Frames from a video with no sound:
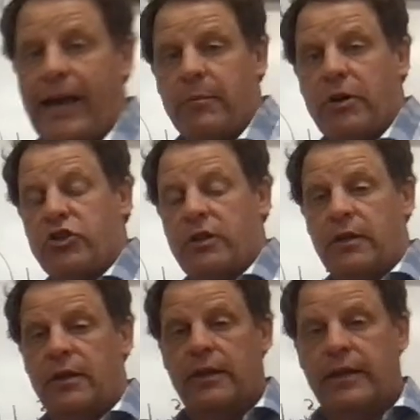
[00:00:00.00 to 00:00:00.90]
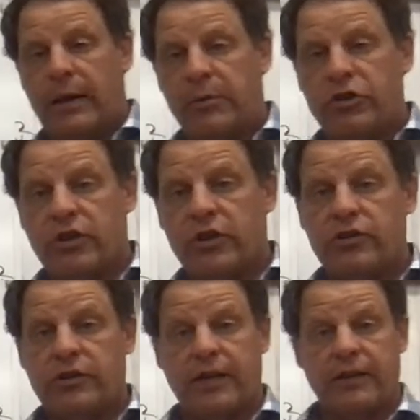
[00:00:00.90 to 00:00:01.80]
much energy
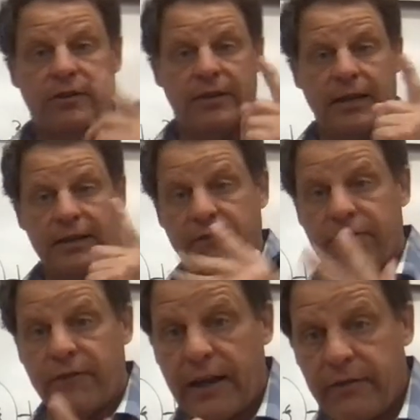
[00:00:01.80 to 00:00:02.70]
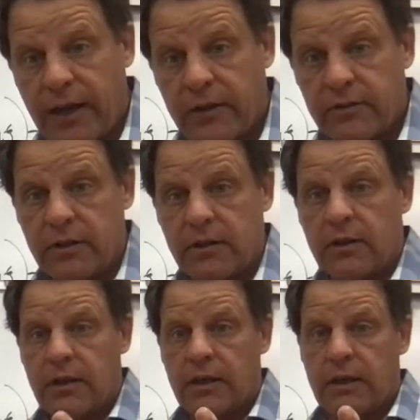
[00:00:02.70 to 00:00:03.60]
it takes to take that 5,000
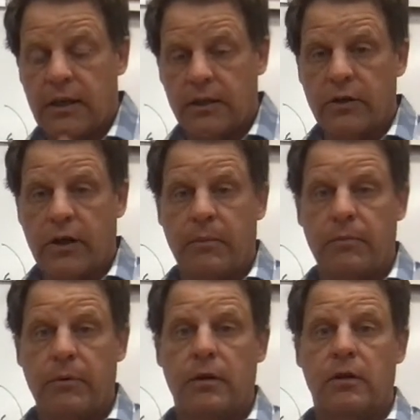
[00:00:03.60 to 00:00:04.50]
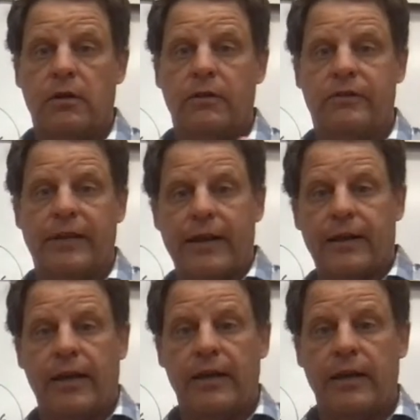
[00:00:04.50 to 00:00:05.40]
kilogram
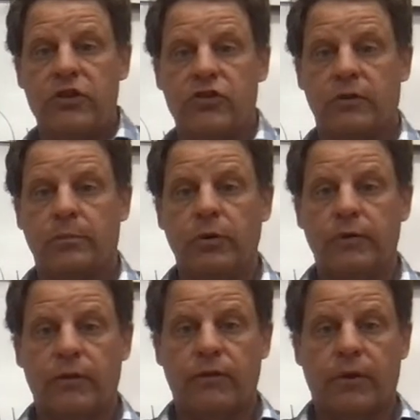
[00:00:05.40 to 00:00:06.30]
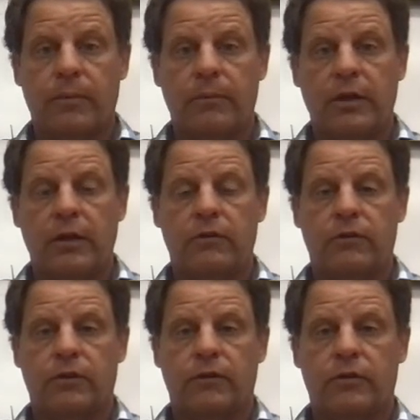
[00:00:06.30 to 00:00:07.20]
satellite and just move it from the
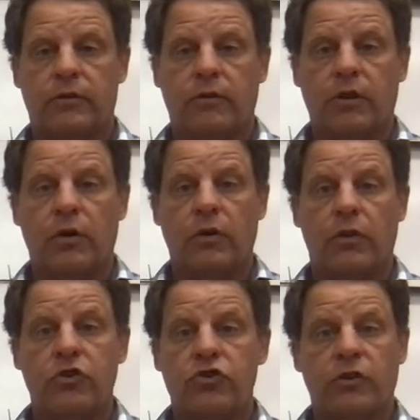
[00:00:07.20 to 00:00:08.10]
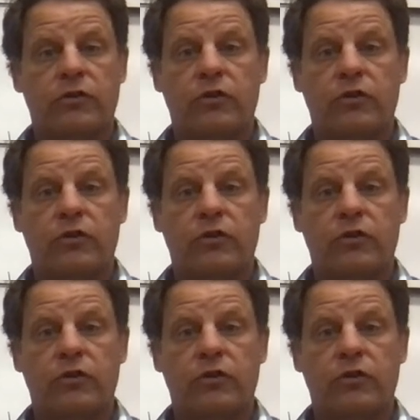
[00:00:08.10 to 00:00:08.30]
surface of the Earth just to